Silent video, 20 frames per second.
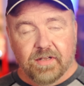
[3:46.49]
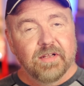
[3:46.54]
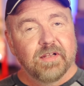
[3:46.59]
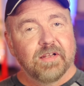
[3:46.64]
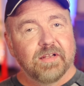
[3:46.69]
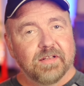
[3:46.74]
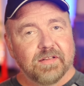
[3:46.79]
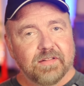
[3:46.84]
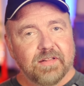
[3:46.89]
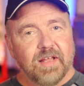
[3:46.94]

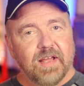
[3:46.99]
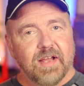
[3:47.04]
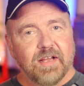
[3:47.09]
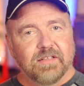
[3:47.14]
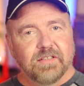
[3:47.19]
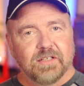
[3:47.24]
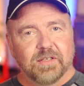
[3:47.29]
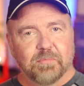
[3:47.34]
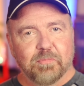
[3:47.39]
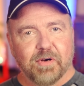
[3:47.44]
And
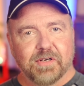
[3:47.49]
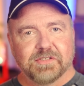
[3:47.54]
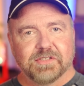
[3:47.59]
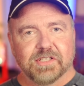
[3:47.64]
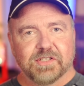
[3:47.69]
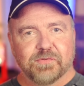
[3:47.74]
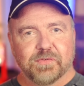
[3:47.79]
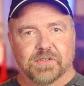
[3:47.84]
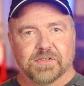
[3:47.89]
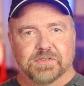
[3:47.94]
that brings
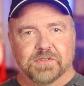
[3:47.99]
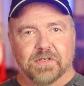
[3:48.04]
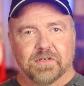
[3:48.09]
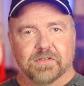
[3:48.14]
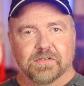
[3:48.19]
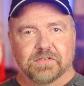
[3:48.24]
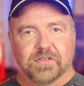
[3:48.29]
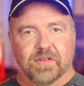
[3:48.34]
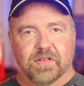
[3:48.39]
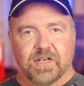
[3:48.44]
us full
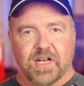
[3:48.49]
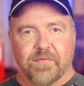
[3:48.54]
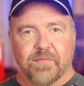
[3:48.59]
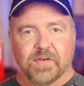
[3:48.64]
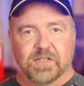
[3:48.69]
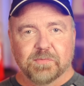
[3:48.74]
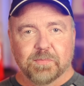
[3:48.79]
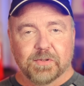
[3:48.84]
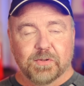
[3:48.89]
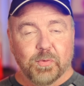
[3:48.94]
circle to the
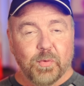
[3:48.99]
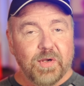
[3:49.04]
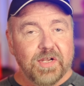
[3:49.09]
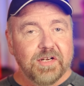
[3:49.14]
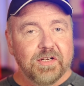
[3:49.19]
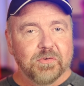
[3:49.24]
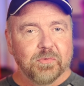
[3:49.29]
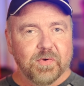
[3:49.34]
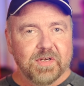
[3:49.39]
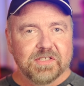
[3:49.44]
difference
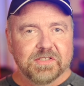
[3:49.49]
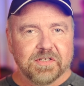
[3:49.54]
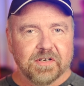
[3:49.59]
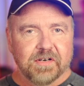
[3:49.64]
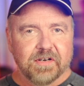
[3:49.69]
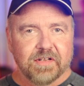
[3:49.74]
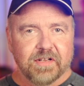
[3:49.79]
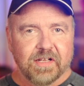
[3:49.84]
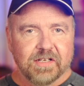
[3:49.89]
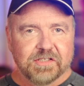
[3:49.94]
between
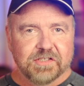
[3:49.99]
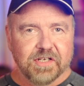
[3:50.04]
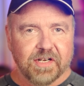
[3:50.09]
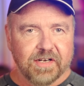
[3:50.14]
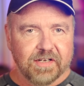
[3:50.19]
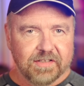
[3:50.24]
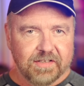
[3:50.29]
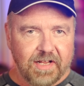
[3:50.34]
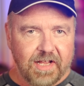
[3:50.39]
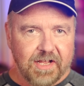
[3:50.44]
restarting and
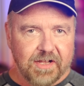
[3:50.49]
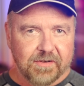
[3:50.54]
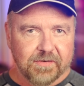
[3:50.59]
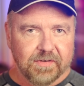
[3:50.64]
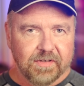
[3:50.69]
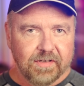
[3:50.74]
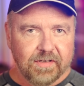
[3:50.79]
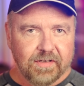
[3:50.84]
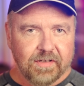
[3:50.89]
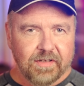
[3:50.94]
shutting down.
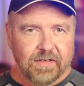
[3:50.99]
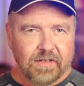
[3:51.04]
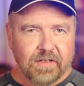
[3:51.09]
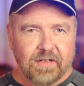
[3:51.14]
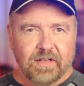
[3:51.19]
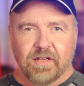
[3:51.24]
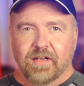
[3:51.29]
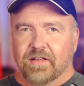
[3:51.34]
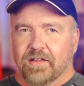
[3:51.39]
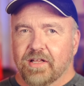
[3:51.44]

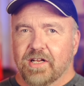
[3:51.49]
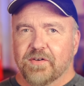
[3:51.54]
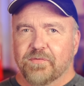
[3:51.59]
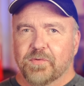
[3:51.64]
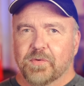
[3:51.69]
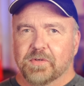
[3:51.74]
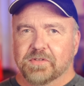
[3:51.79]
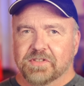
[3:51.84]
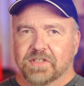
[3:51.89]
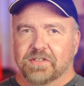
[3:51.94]
A lot of
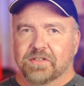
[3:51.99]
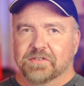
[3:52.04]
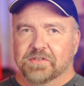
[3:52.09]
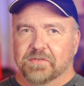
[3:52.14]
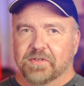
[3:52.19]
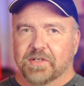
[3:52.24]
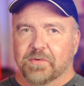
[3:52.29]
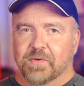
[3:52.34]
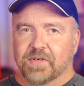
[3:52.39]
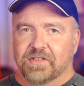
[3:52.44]
folks think there's
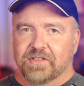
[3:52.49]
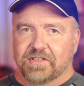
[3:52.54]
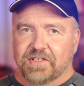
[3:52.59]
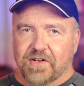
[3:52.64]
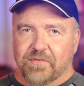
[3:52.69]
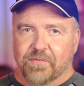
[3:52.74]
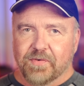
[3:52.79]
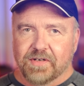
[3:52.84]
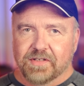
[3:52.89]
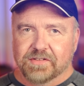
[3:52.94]
only one
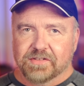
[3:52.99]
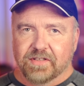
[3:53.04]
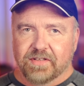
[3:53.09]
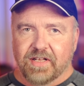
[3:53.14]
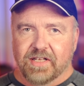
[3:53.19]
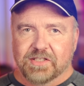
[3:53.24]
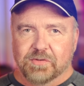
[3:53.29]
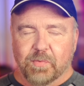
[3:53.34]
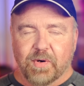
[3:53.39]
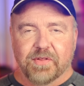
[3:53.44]
difference, and
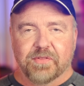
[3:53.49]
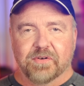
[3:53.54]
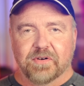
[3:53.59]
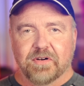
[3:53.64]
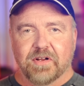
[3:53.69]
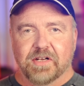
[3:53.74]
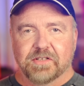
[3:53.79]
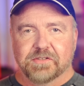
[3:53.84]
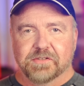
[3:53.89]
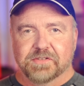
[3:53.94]
that's whether or
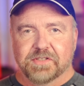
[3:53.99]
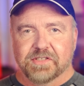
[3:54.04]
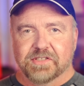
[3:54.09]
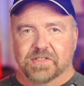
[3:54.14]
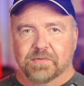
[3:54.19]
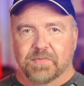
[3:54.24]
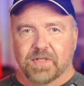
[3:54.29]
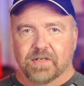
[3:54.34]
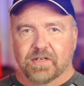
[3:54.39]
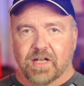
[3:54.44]
not your
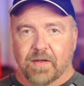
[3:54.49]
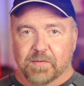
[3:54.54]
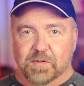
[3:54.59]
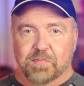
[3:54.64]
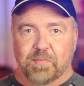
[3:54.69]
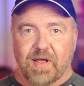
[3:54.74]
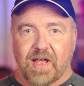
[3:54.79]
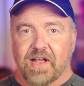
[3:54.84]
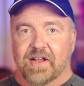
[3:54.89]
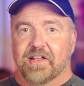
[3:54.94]
system then comes
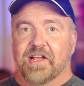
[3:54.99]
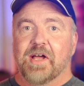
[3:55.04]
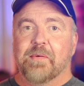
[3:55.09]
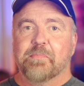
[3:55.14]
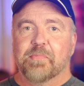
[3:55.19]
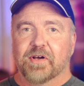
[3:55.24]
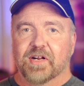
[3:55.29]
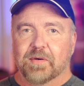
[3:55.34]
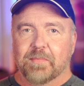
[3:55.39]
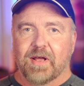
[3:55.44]
back up
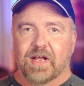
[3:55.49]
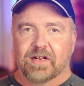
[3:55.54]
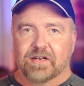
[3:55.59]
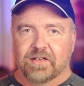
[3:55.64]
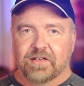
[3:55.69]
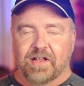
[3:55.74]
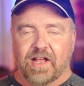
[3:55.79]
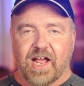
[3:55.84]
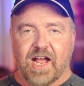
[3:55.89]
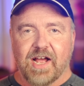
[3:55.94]

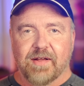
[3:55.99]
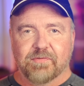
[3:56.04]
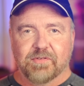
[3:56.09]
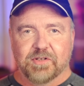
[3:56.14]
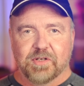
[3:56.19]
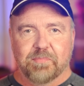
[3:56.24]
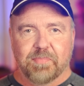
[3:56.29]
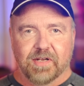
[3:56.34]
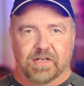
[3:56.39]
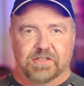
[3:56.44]
automatically after
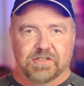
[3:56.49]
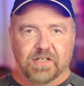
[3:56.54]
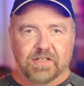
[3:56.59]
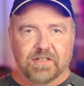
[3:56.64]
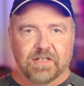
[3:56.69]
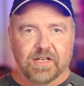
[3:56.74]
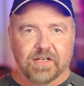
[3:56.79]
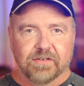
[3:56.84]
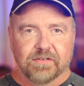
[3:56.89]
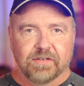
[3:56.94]
you pick
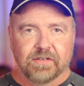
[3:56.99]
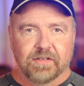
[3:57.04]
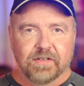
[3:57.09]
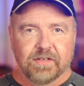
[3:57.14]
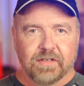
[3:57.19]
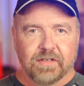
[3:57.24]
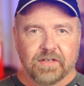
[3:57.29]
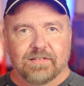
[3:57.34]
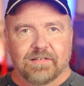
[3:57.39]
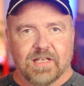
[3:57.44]
shutdown.
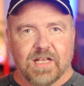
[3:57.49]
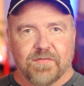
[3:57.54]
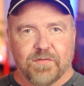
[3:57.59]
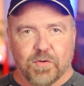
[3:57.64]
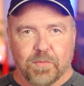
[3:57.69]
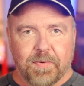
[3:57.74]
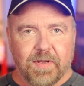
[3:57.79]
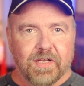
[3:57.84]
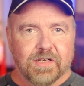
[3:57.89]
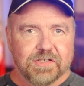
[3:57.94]
If you
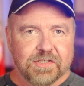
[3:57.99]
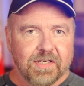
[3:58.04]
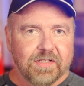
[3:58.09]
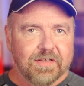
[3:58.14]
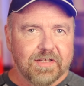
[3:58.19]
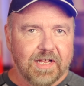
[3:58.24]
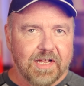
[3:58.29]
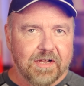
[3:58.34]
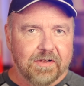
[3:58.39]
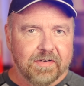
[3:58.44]
pick
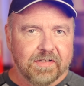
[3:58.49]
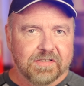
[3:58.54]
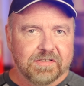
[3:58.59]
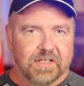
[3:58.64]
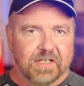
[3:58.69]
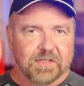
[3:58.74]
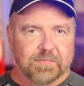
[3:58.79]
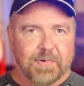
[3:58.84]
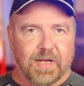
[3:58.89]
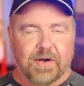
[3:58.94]
shutdown, it
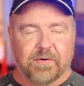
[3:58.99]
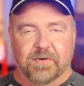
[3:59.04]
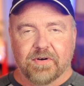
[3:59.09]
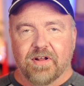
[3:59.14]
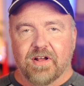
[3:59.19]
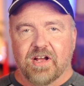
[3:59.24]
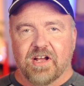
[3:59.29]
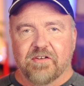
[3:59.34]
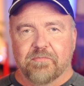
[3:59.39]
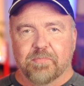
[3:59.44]
stays powered
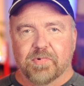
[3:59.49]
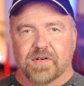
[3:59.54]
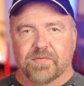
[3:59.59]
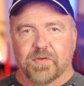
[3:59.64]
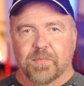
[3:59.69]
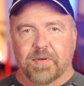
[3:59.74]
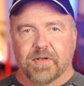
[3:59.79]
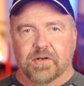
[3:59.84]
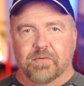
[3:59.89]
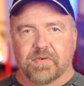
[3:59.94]
off, but if you
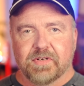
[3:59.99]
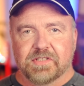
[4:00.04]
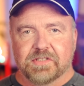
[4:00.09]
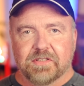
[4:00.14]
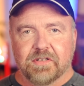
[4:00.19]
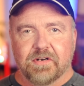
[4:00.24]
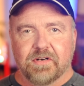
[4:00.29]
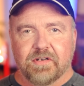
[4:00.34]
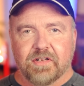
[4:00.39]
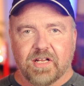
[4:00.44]
pick
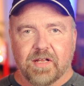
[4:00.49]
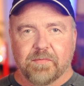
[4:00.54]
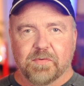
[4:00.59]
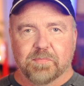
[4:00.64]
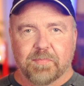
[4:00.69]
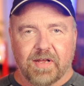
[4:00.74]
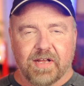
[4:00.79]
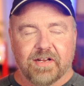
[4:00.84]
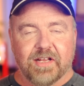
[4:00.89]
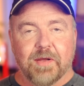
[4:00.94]
restart, it comes
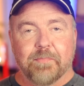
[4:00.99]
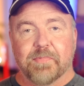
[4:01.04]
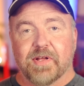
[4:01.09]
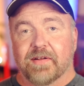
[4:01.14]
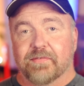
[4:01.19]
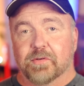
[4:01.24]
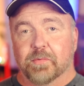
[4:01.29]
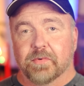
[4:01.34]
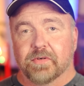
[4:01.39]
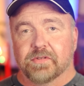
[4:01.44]
back up
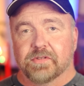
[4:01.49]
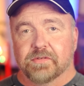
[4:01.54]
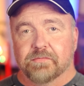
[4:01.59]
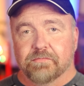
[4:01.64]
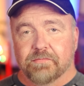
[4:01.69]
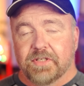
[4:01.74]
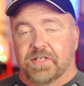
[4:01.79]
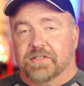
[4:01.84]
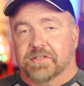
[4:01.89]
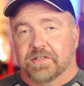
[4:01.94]
afterwards.
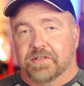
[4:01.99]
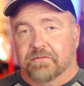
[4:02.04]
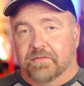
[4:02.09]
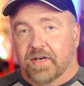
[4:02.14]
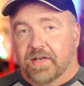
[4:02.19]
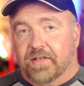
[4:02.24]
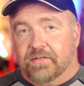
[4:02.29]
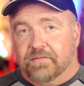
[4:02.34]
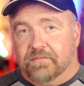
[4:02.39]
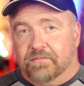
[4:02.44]
Easy,
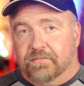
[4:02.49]
right?